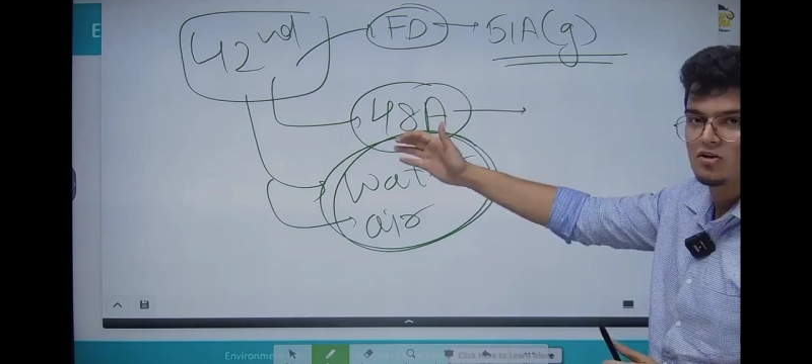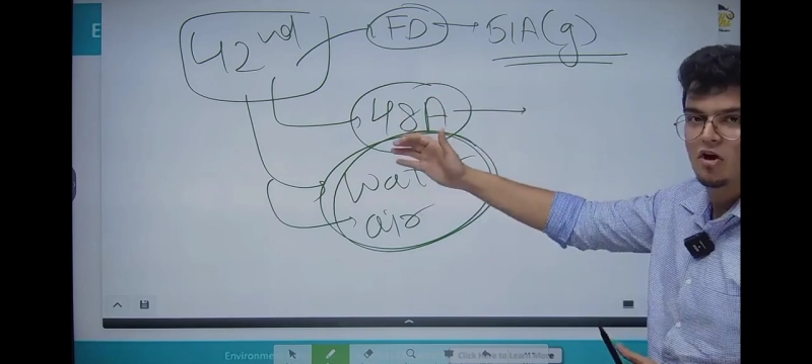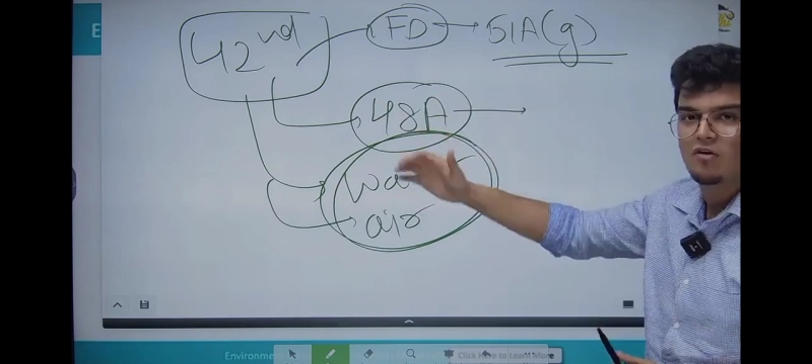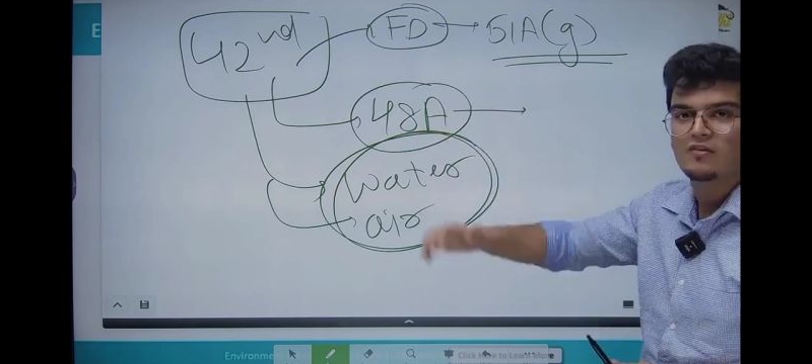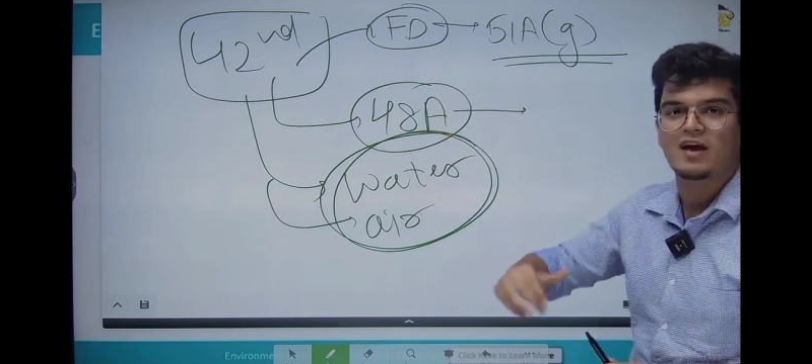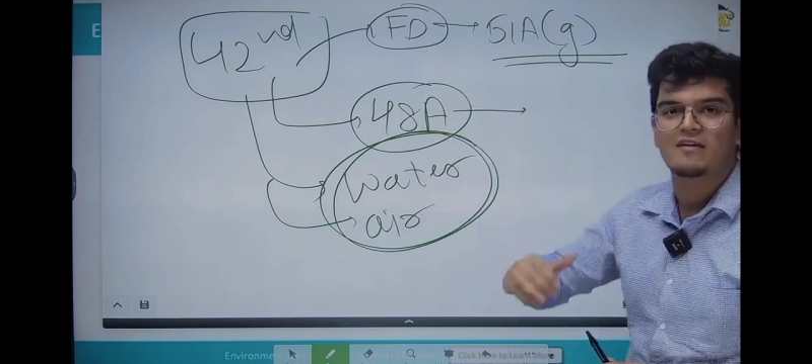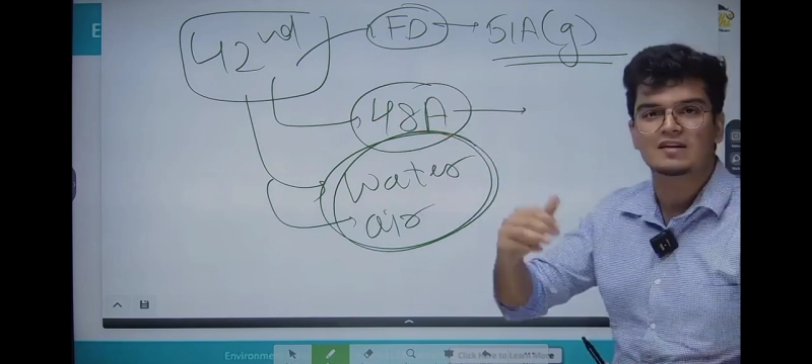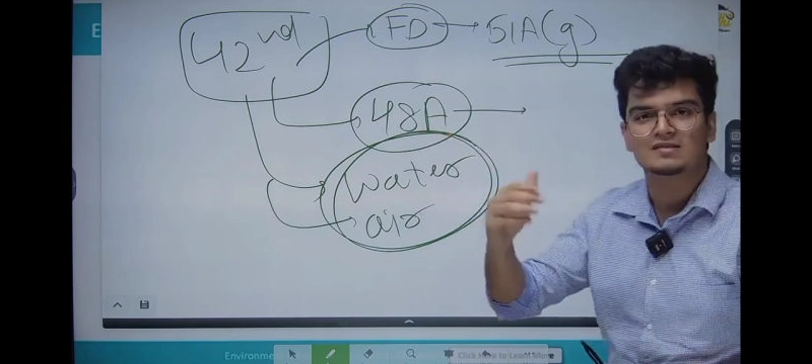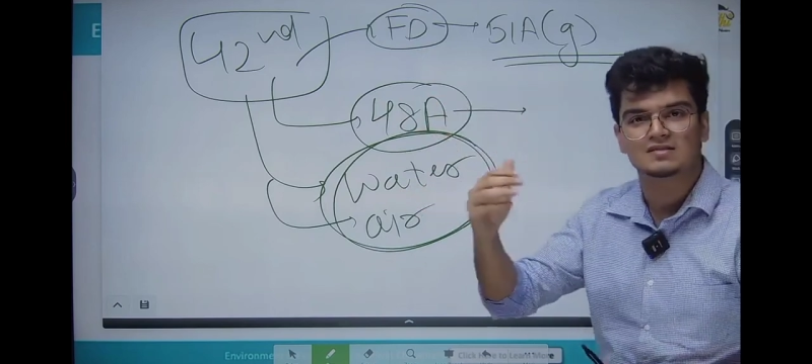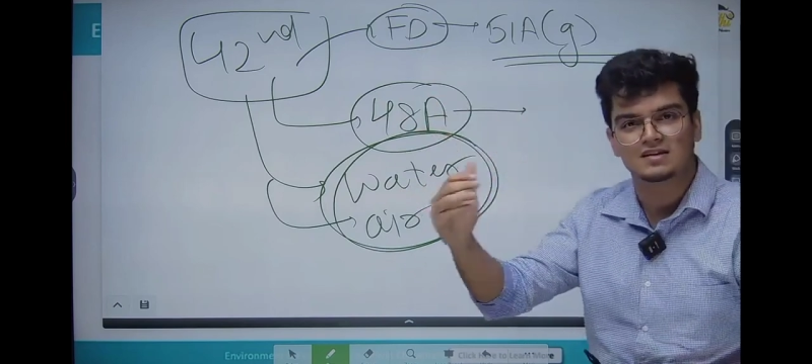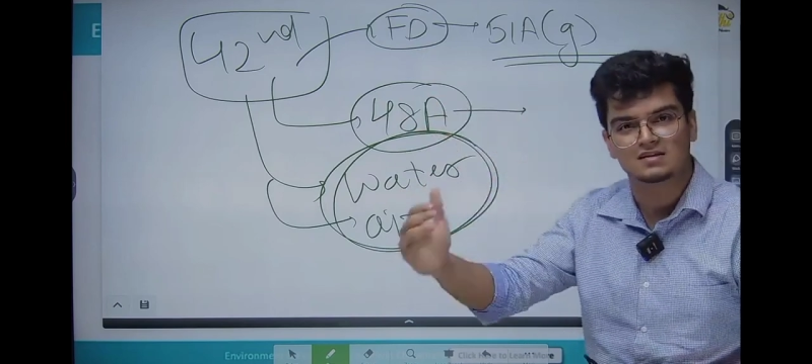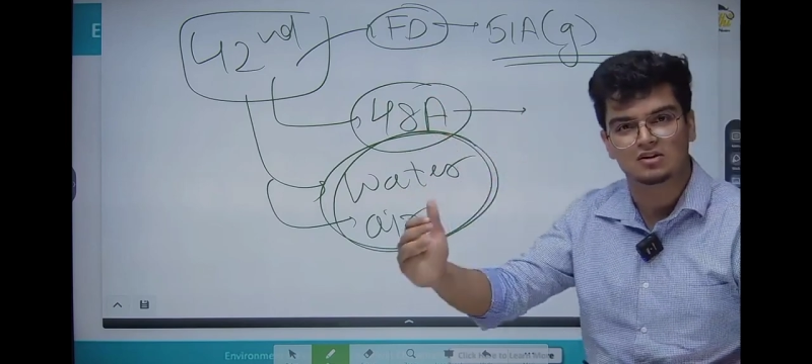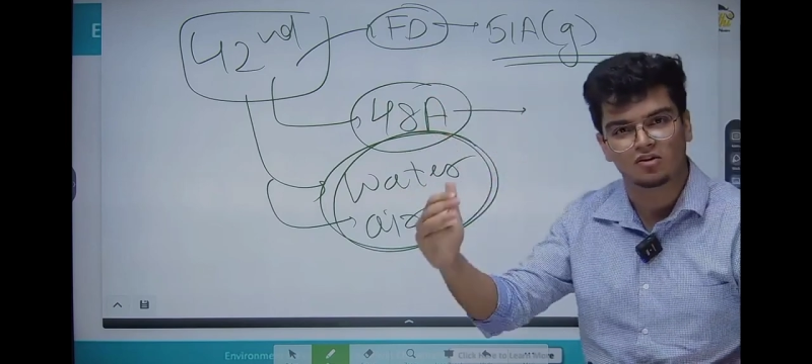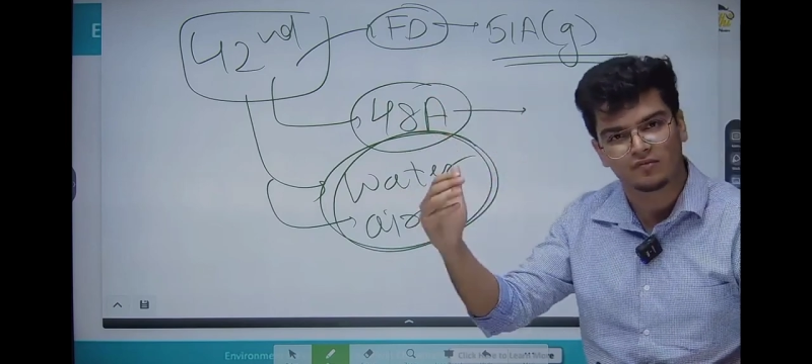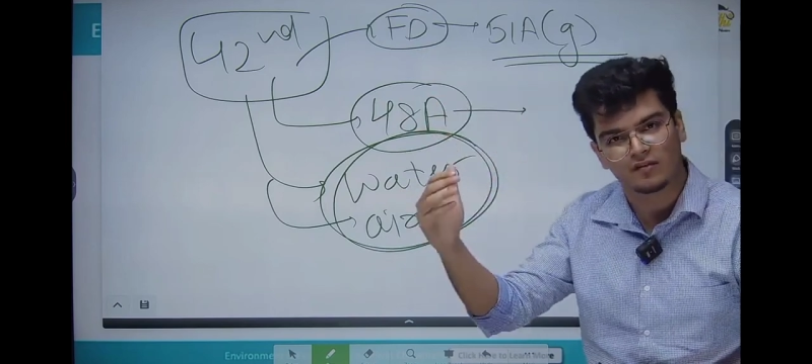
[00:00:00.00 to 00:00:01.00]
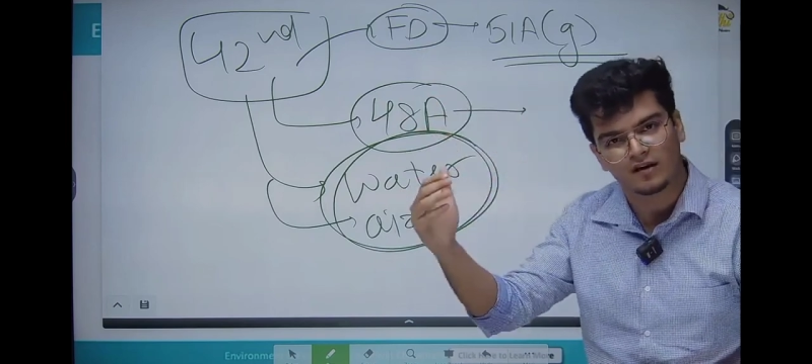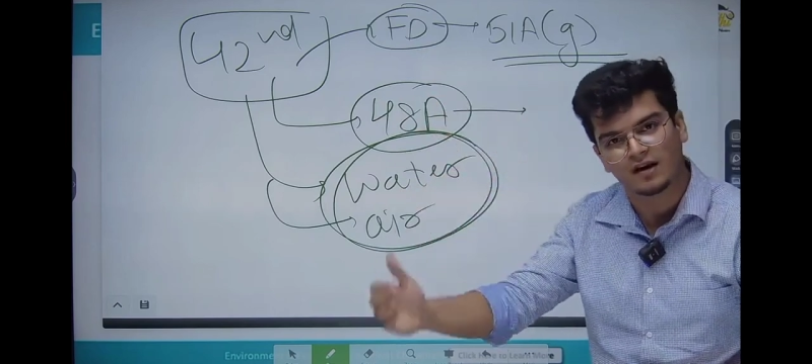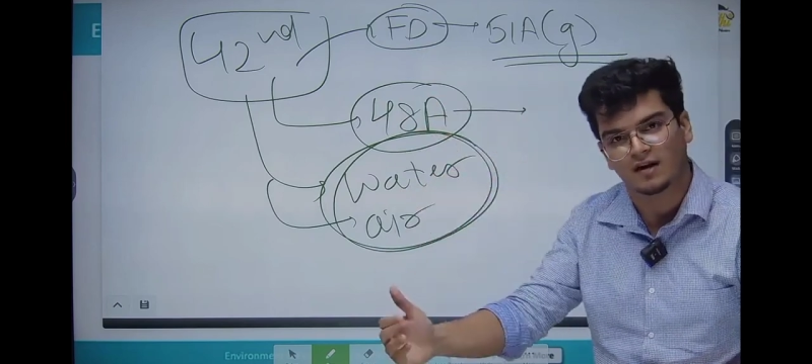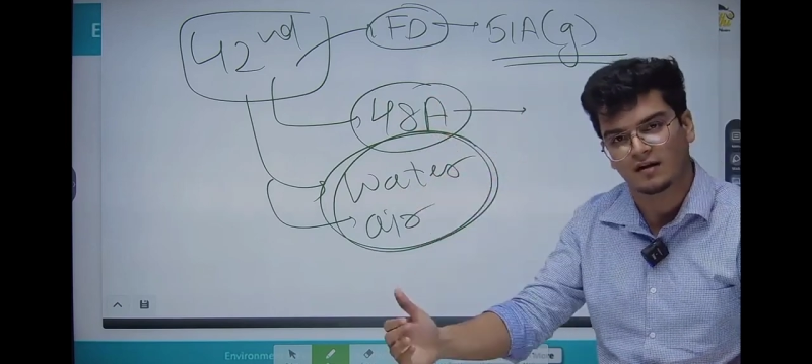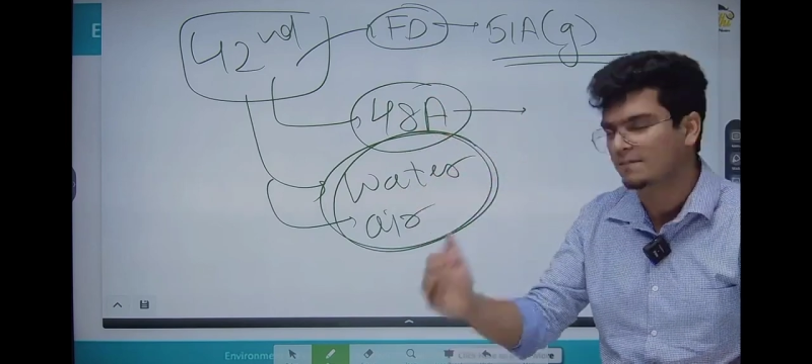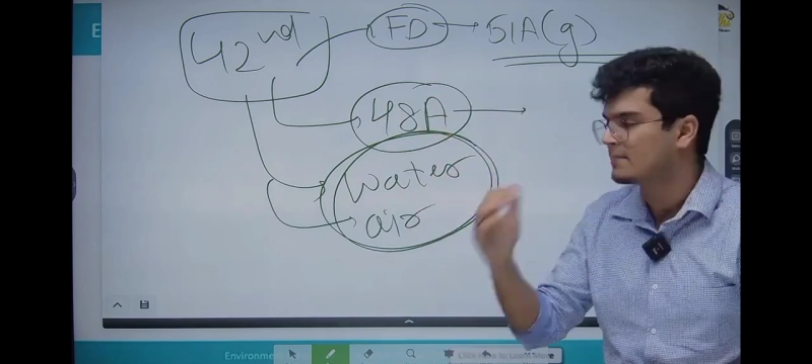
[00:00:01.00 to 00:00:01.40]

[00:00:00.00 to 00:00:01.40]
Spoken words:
of every citizen of India.